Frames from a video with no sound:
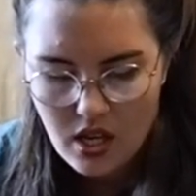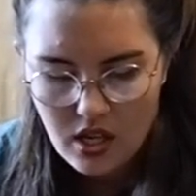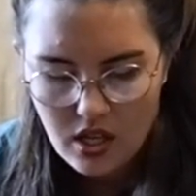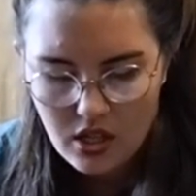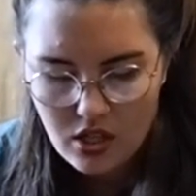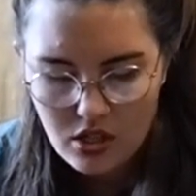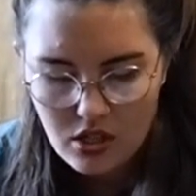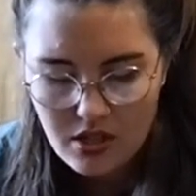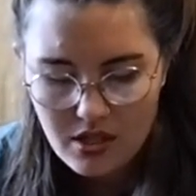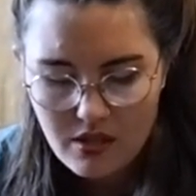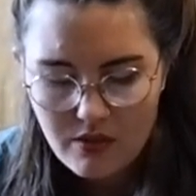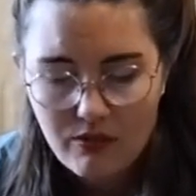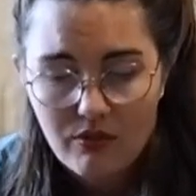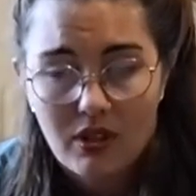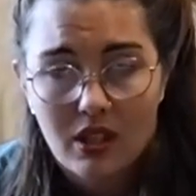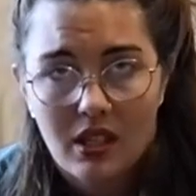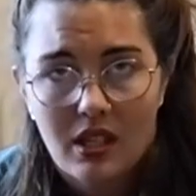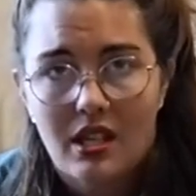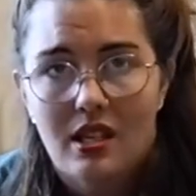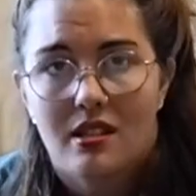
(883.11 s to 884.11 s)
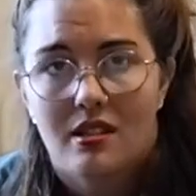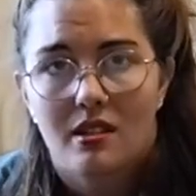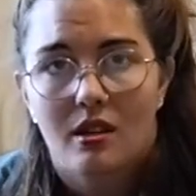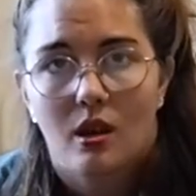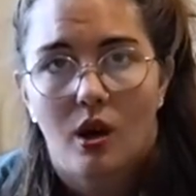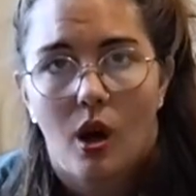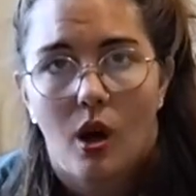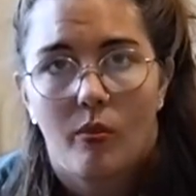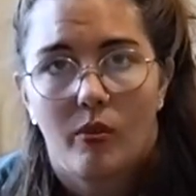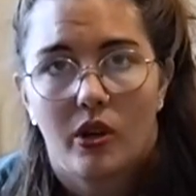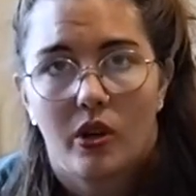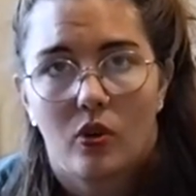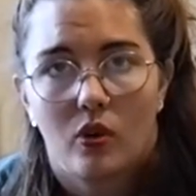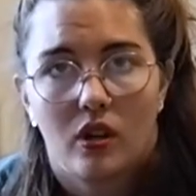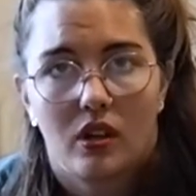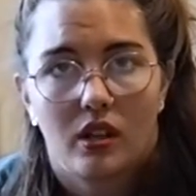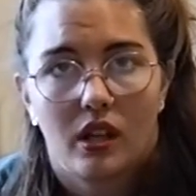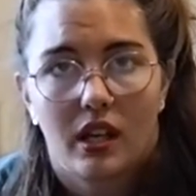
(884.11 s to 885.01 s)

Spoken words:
It just really is a calming oil.